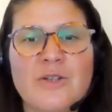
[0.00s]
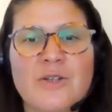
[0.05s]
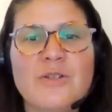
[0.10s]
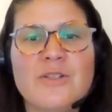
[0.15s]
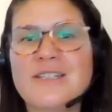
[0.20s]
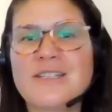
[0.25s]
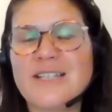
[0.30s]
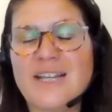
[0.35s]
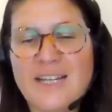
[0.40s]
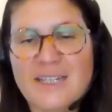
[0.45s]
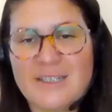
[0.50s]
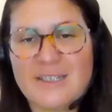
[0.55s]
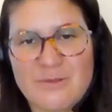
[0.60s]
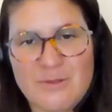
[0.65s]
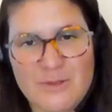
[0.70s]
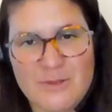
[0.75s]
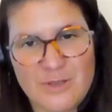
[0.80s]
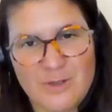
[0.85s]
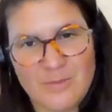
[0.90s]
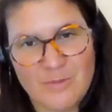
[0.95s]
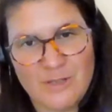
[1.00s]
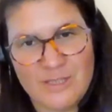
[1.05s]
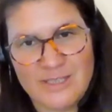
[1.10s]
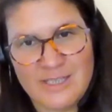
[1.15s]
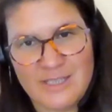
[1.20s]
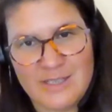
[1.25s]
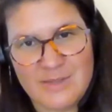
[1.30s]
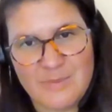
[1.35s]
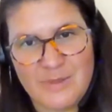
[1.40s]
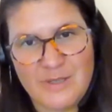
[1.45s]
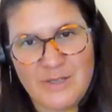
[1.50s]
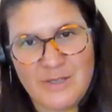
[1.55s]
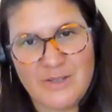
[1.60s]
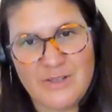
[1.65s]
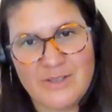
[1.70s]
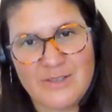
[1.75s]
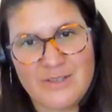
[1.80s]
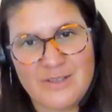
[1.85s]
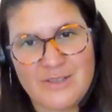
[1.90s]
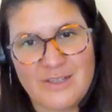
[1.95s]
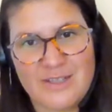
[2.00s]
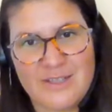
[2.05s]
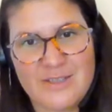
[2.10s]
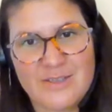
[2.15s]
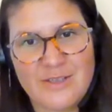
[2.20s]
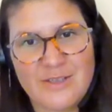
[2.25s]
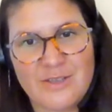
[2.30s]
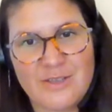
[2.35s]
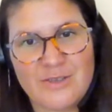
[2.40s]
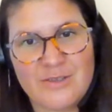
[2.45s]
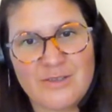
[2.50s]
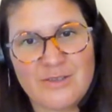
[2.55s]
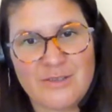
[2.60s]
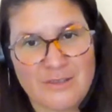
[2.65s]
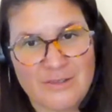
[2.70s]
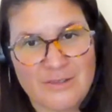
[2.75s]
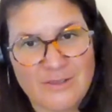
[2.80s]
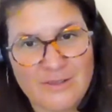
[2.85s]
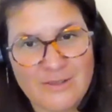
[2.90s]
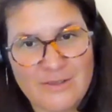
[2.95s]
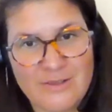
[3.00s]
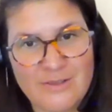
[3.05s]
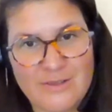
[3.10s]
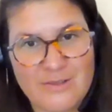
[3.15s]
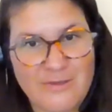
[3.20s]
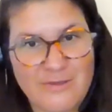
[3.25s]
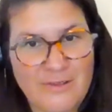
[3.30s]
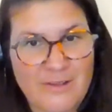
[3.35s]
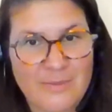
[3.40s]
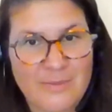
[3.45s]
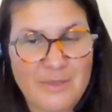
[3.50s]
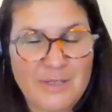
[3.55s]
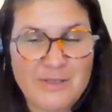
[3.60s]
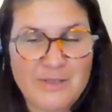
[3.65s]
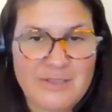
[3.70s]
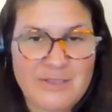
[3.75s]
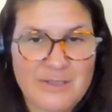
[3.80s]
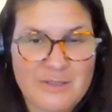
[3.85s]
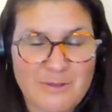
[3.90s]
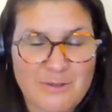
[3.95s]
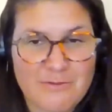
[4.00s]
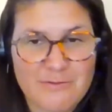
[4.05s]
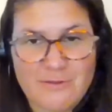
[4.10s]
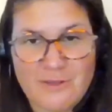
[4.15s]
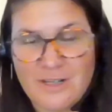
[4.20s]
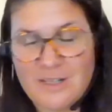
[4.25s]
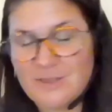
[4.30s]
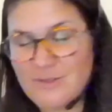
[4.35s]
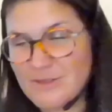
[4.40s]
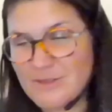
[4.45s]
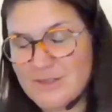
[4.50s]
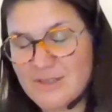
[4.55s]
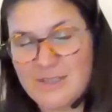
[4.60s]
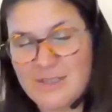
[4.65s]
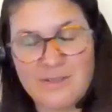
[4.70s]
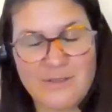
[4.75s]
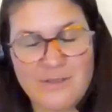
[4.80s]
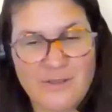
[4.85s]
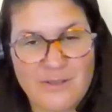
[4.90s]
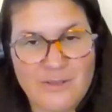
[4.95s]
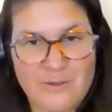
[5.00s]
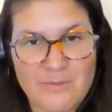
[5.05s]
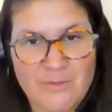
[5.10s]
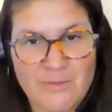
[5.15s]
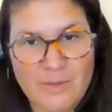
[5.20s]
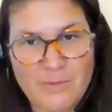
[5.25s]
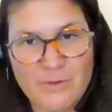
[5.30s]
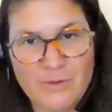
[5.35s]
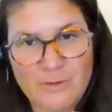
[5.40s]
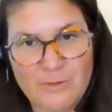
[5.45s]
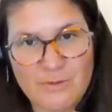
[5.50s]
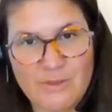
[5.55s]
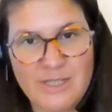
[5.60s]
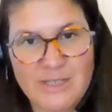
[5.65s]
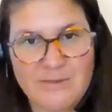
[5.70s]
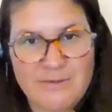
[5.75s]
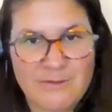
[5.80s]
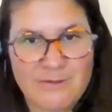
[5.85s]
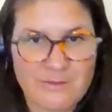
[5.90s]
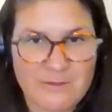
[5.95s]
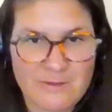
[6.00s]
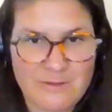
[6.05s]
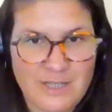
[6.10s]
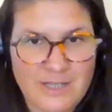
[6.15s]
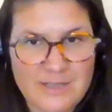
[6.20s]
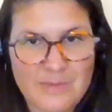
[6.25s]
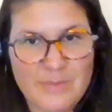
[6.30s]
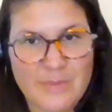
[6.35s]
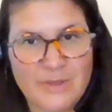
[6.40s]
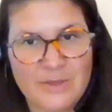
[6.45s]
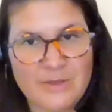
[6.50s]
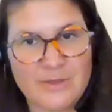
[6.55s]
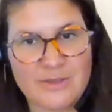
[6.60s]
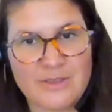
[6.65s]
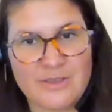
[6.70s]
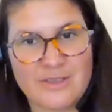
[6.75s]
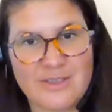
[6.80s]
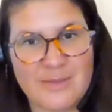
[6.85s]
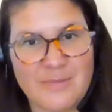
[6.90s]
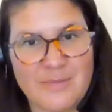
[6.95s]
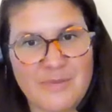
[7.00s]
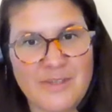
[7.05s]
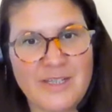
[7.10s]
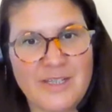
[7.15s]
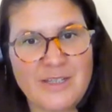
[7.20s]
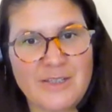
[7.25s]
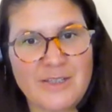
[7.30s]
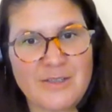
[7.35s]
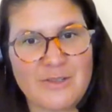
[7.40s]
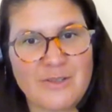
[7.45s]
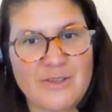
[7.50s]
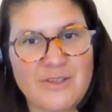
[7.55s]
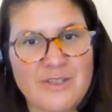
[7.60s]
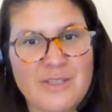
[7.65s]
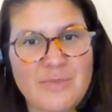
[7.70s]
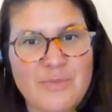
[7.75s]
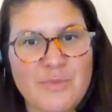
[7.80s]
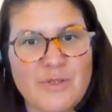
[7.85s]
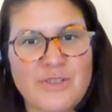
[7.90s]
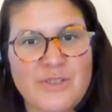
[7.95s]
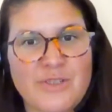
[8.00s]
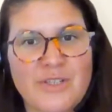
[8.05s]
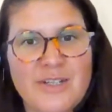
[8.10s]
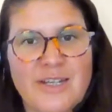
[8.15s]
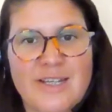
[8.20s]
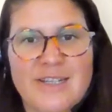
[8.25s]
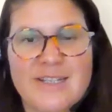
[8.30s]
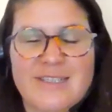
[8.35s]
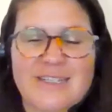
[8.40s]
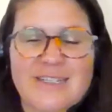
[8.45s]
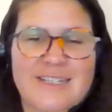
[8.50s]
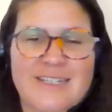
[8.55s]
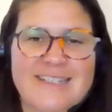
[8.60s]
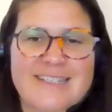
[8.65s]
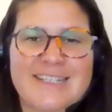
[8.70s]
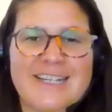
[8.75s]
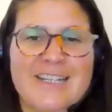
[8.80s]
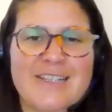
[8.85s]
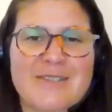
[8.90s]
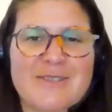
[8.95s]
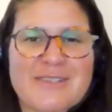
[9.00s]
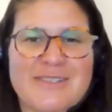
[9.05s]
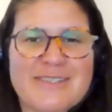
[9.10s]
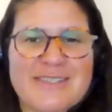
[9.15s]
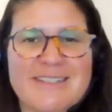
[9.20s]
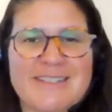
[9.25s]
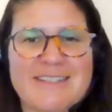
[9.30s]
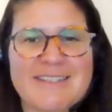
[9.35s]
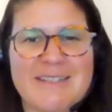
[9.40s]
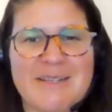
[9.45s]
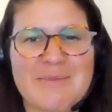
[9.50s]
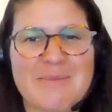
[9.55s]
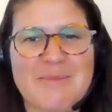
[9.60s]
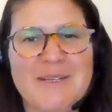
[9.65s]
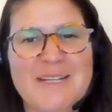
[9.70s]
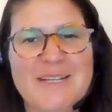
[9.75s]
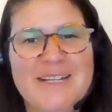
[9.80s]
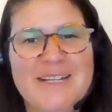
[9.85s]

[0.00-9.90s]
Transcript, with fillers: could say to someone else because it's not uh, found because it's your friend your sister your mom your wife your husband your something you know this person is inside your system